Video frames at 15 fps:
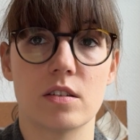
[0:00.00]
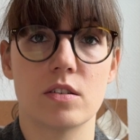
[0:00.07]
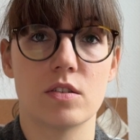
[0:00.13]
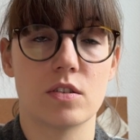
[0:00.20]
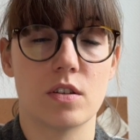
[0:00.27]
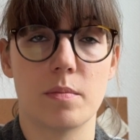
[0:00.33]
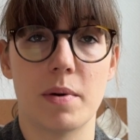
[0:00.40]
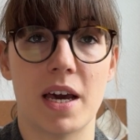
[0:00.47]

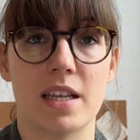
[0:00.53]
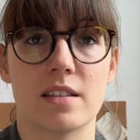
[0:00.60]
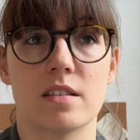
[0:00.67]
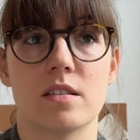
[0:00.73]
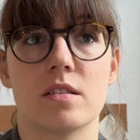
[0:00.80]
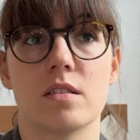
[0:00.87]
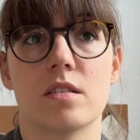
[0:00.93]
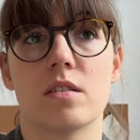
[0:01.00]
to the
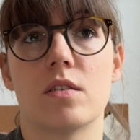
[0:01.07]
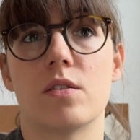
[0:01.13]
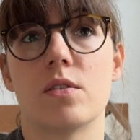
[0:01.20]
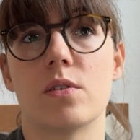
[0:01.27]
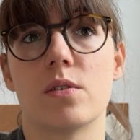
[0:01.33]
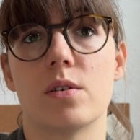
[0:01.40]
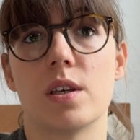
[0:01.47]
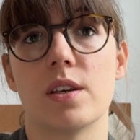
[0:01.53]
pattern
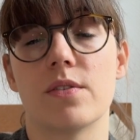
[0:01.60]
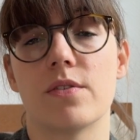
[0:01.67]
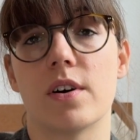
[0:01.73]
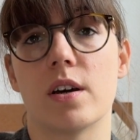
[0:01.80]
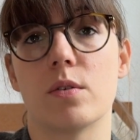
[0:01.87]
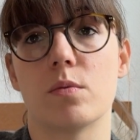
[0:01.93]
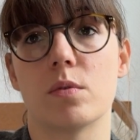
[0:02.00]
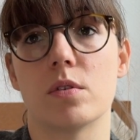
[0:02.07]
or if
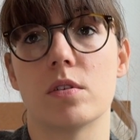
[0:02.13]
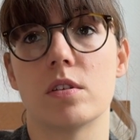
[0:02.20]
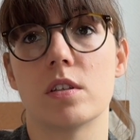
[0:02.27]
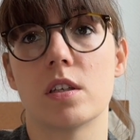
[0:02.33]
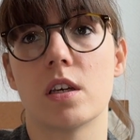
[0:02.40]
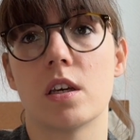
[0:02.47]
I would